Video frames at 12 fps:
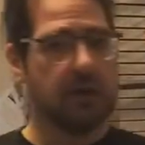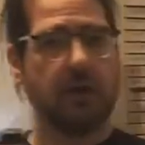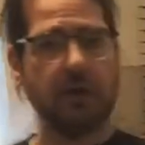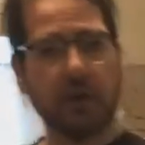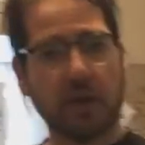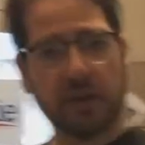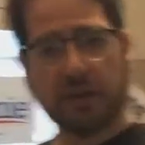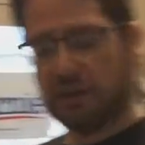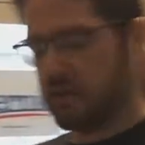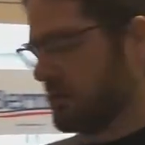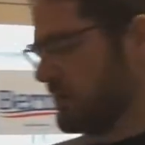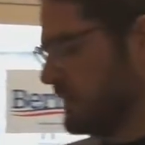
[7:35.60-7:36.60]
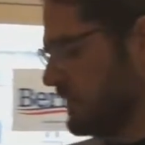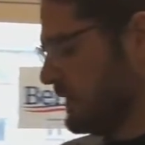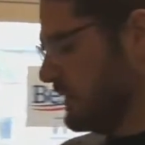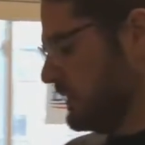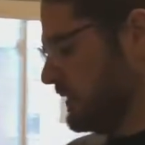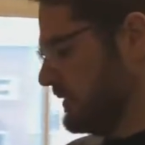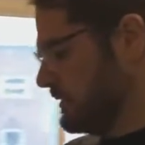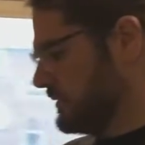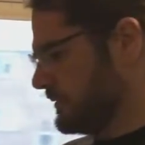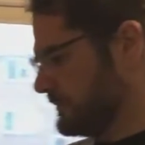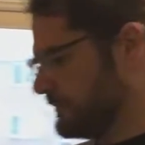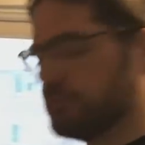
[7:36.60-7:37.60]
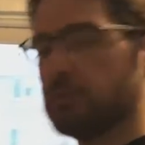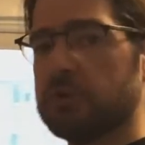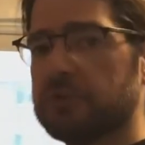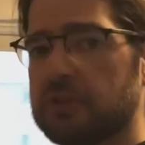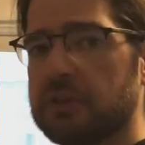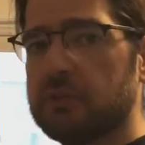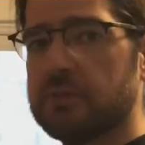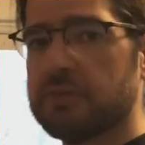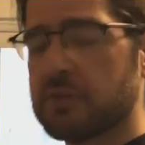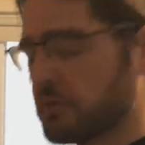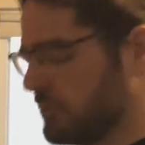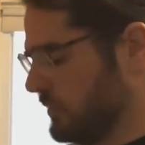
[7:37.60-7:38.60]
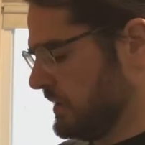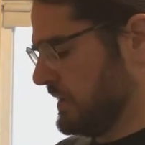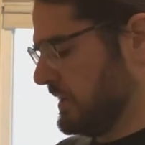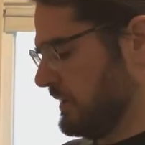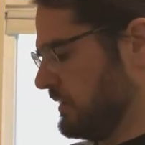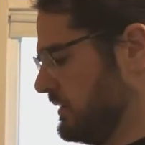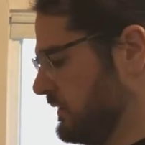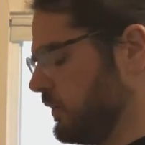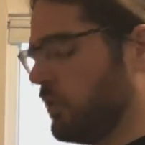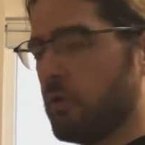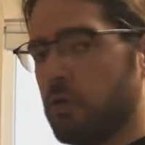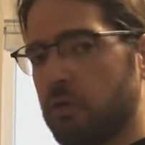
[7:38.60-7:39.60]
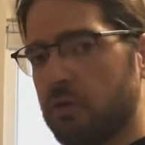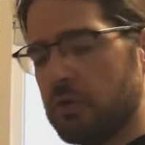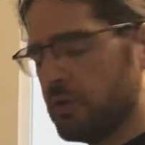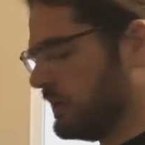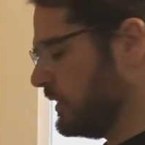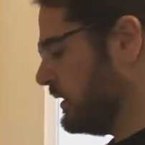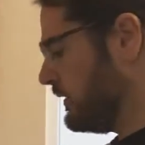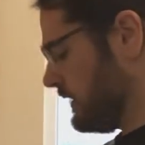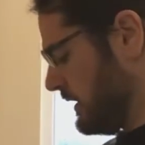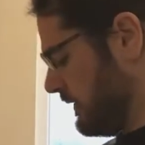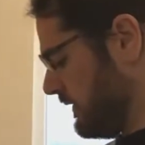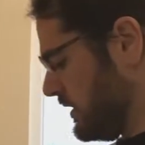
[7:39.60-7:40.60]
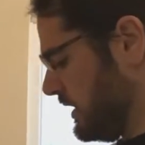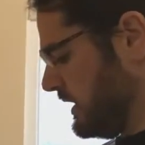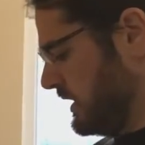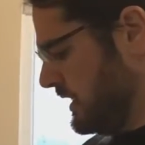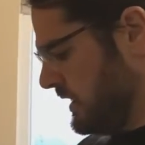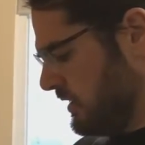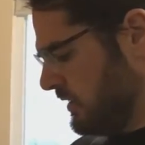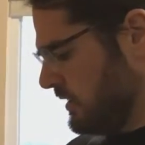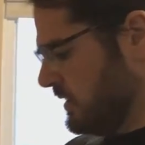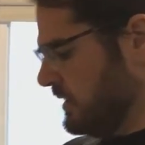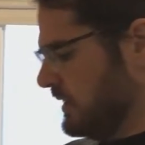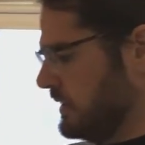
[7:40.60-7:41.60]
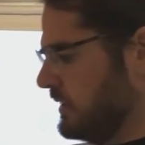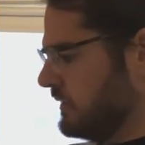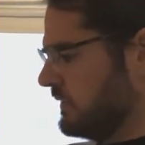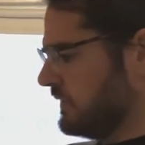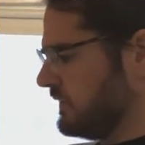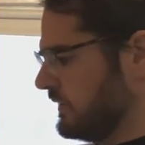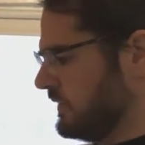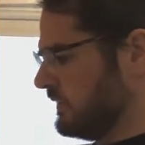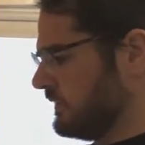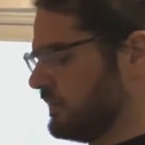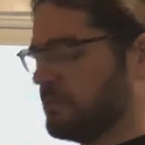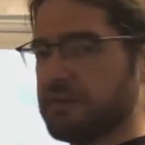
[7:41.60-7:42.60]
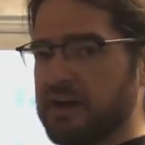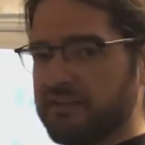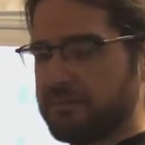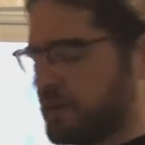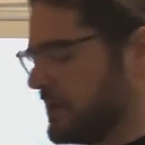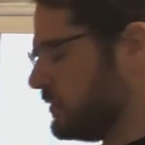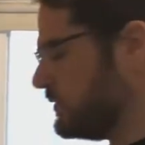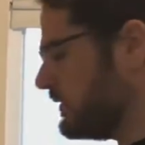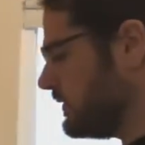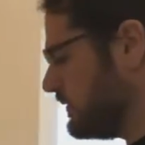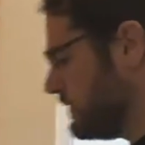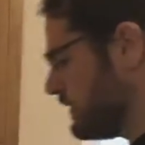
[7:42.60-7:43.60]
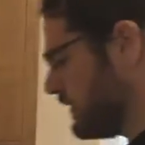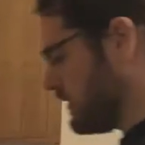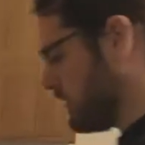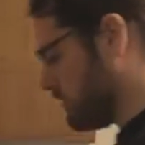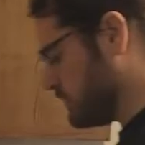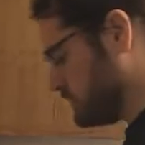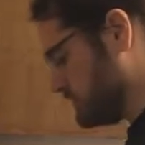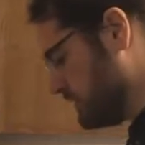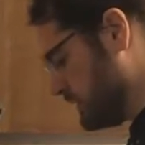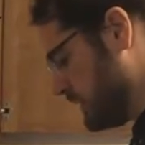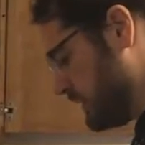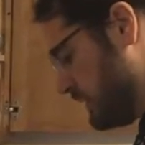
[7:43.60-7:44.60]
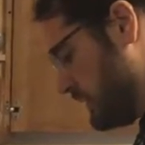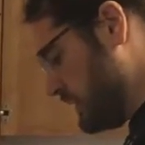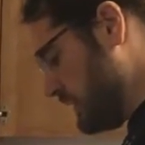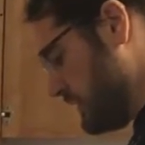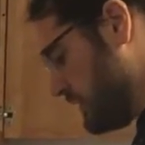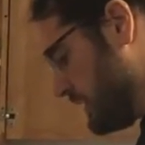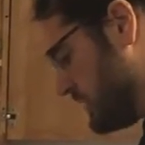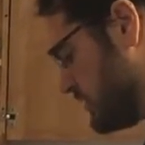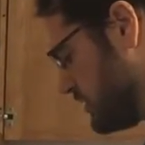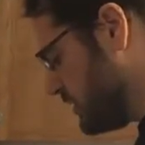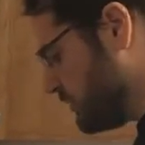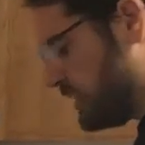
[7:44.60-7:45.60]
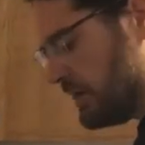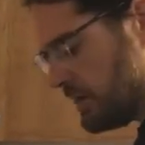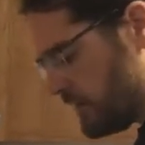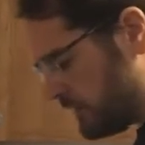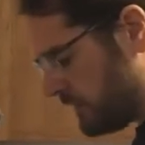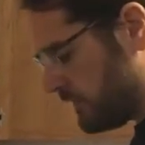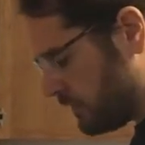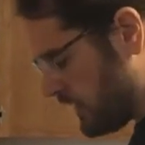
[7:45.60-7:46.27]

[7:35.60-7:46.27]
our honey. We'll see if we can get this whole thing of honey in here. This is 5 pounds, so that should be enough to